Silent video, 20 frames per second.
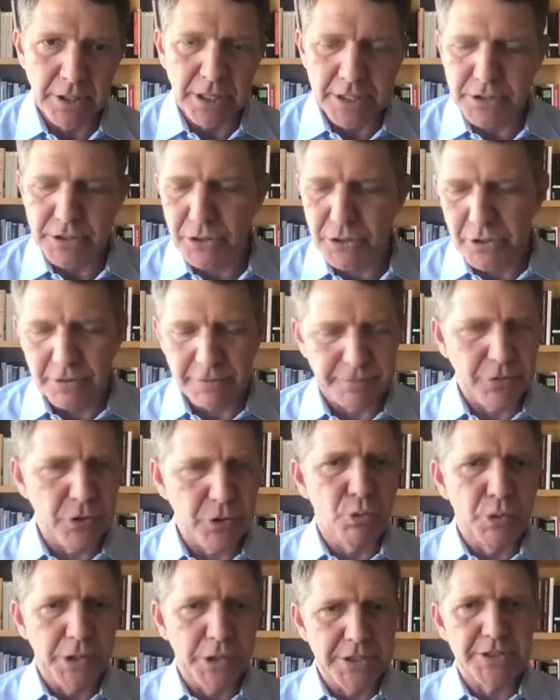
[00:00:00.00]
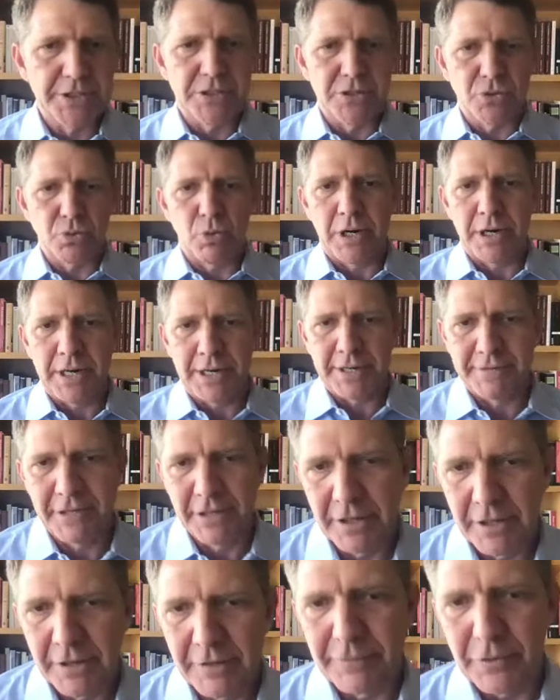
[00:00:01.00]
And so there are a few reasons why
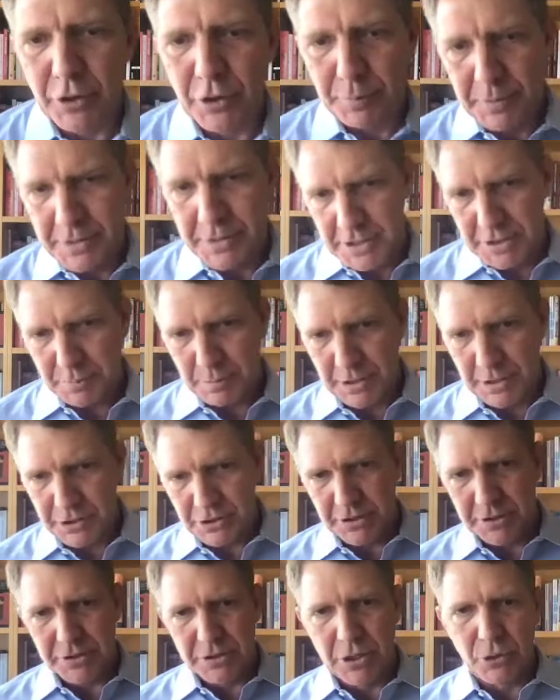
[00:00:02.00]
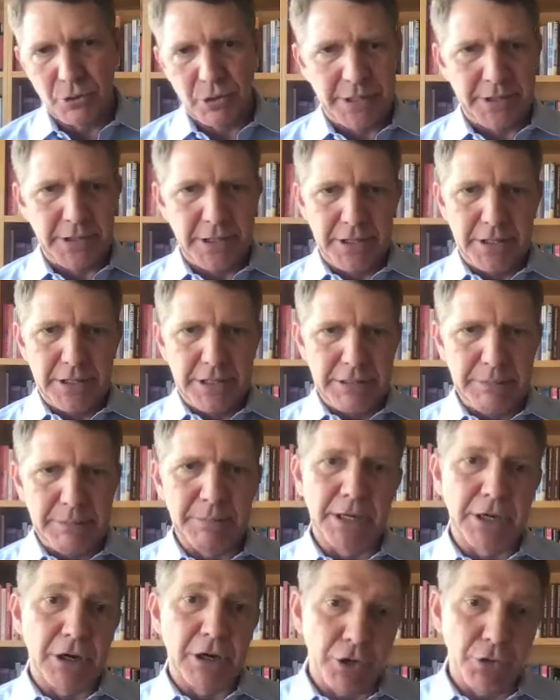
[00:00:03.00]
voter participation is lower, I think,
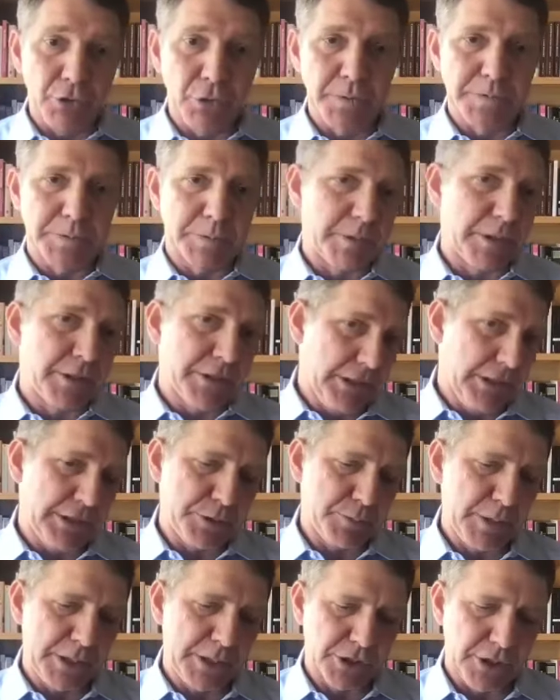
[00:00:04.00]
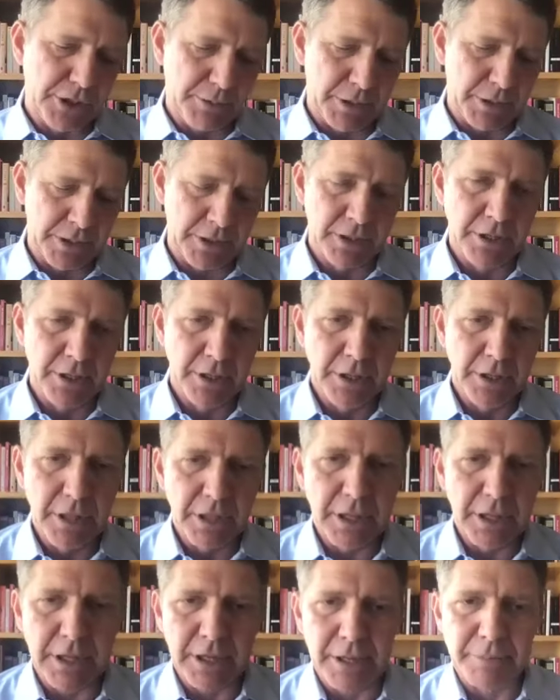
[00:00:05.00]
among all groups, but especially among
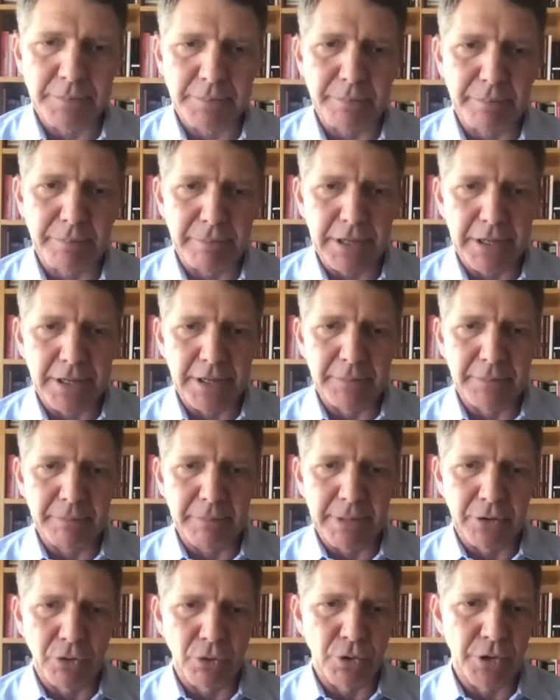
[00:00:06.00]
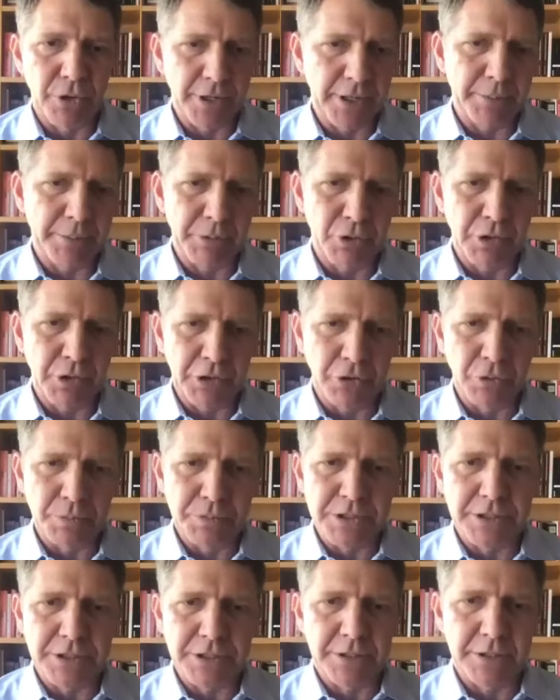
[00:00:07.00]
Um, uh, minority and immigrant
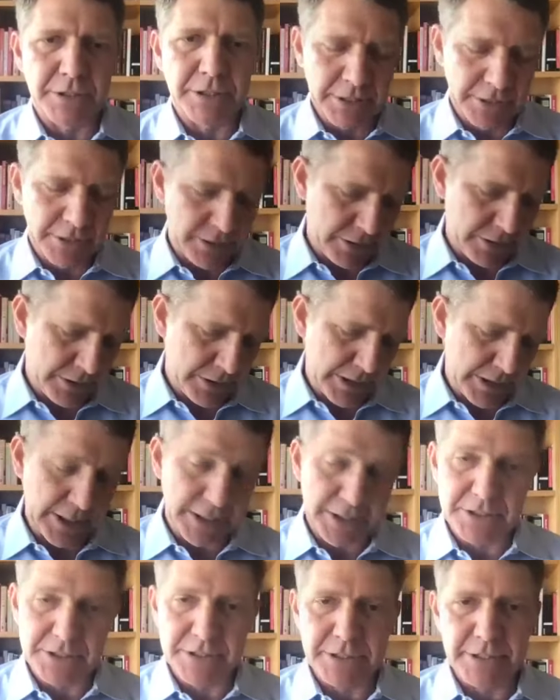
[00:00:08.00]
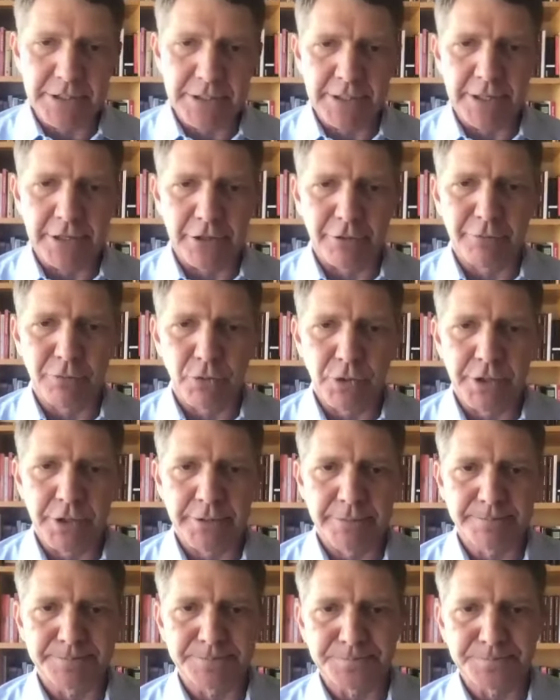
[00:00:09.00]
groups in, in Texas than in California.